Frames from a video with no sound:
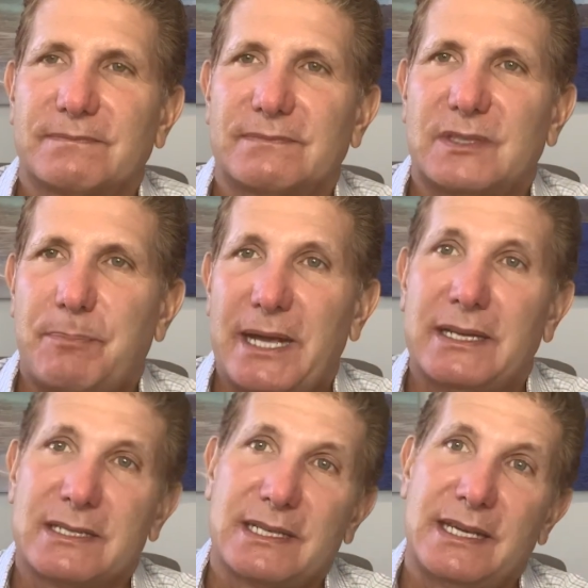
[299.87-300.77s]

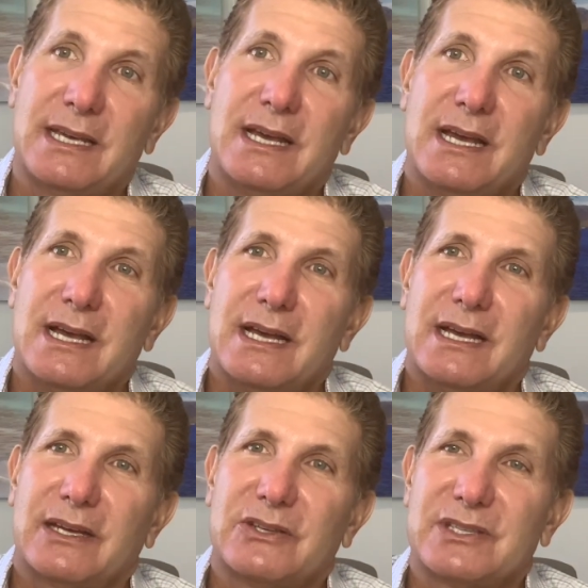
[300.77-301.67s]
dependency.
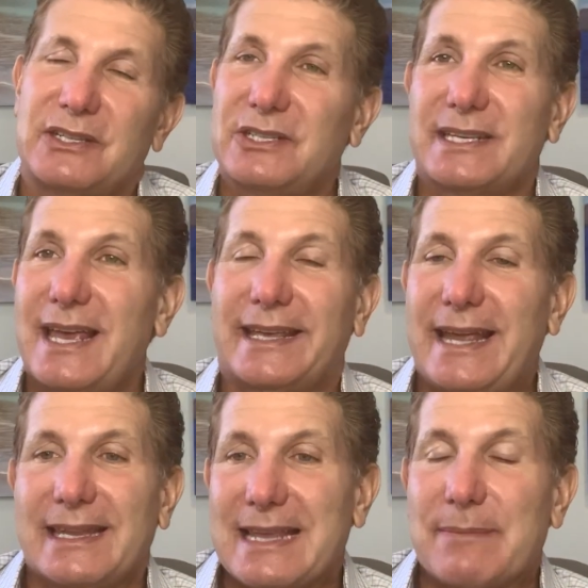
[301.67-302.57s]
because they just can't
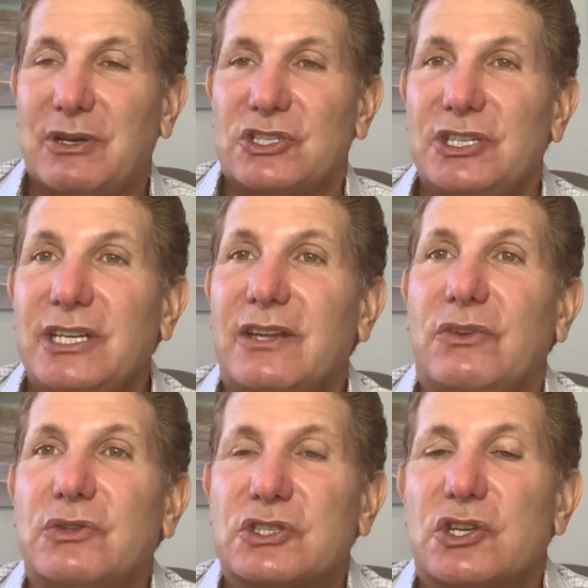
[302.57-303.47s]
get that much. You need to
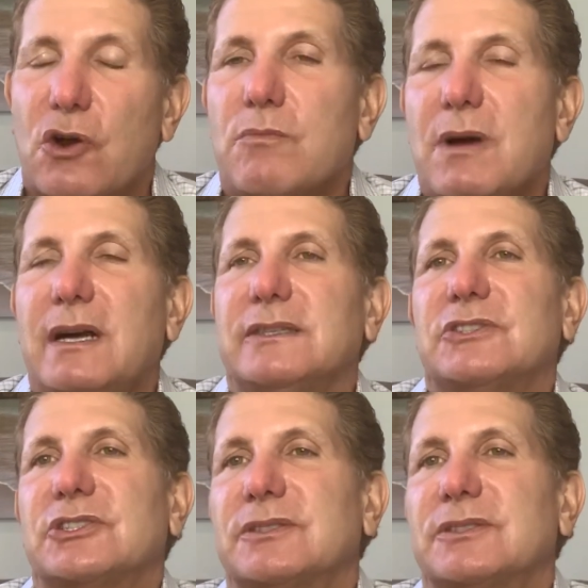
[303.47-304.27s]
do so much.